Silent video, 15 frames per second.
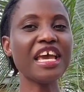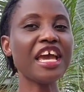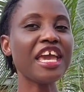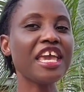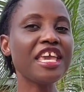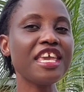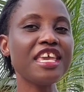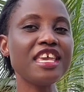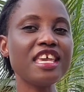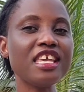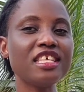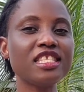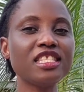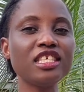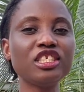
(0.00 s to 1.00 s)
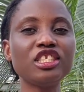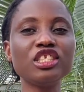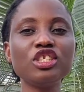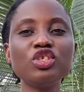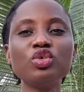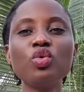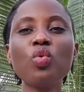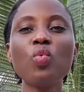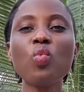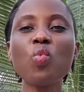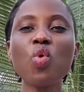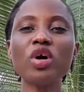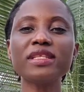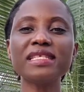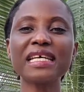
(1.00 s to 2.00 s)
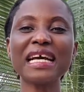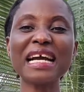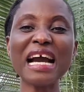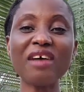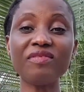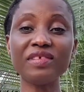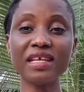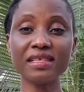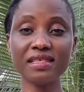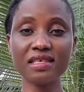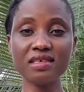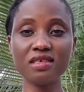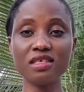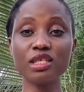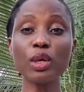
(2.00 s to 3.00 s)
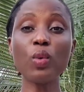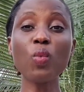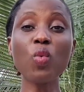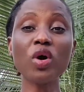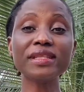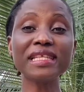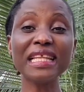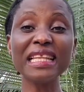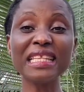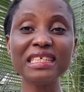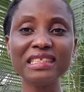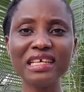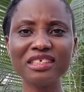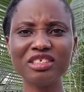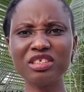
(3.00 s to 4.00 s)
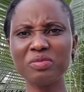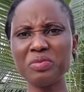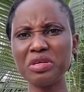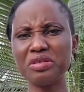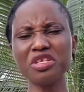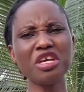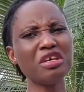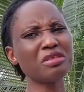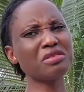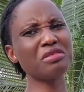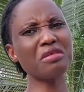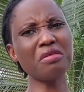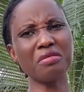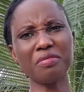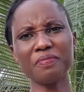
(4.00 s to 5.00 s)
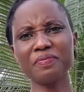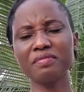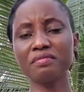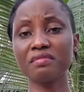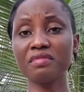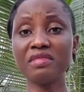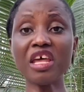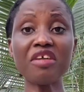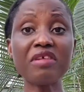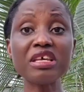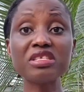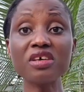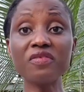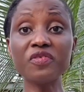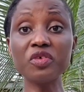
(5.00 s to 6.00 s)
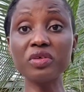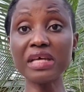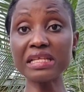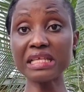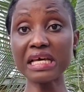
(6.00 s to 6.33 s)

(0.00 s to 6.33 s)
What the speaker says: He is teaching you what governance is, what leadership is. So, the rest of you that